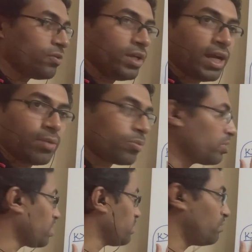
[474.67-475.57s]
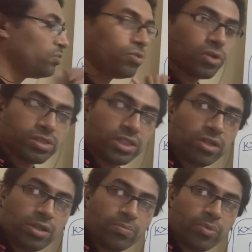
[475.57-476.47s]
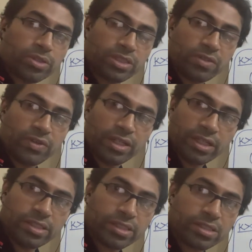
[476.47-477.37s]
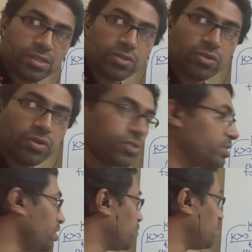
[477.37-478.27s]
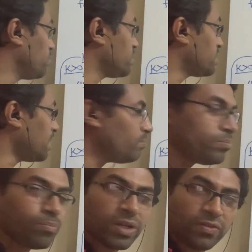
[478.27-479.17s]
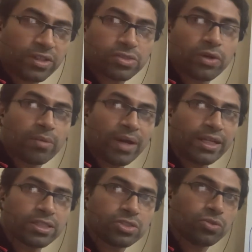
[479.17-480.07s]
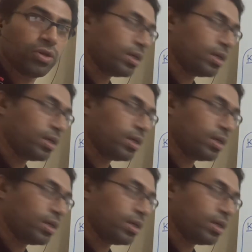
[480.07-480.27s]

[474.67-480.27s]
we had a product of two consecutive positive integers, which was equal to some perfect square minus 2.